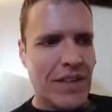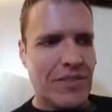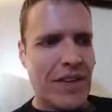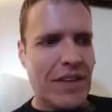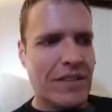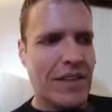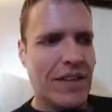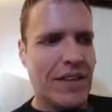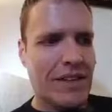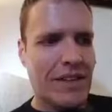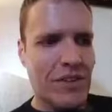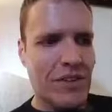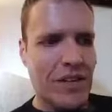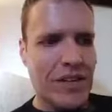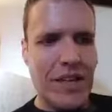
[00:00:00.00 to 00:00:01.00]
it's not
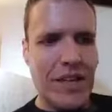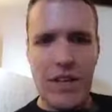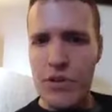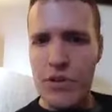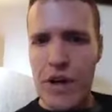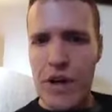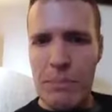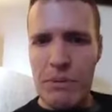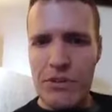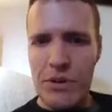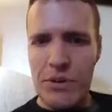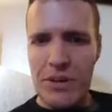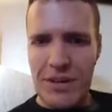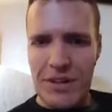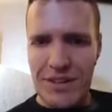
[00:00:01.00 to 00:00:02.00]
like you're going to get other
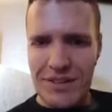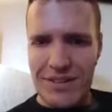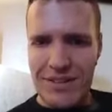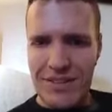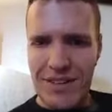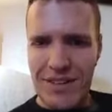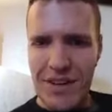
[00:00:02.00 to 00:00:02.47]
opportunities.